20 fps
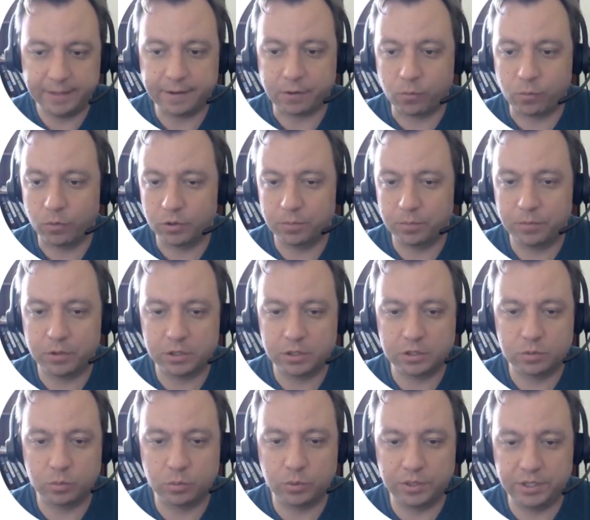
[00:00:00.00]
the quantum
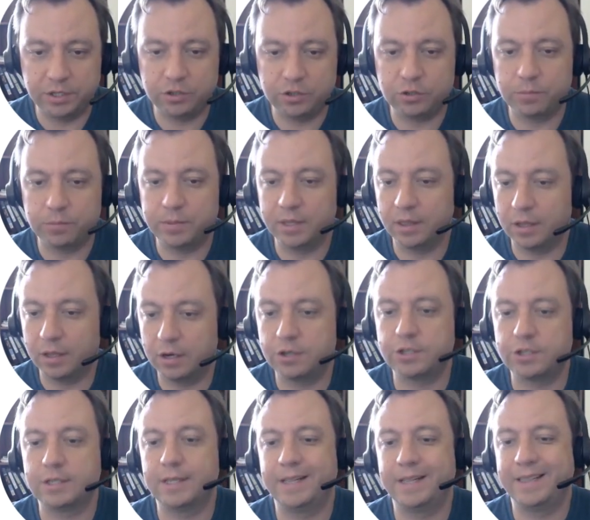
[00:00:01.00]
dots would need to be
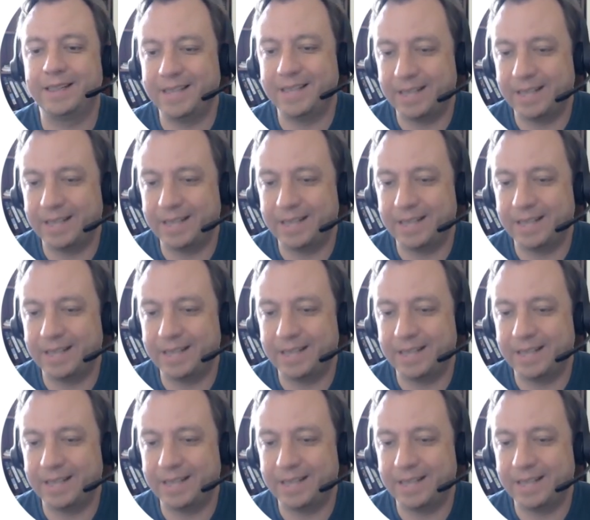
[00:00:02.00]
larger than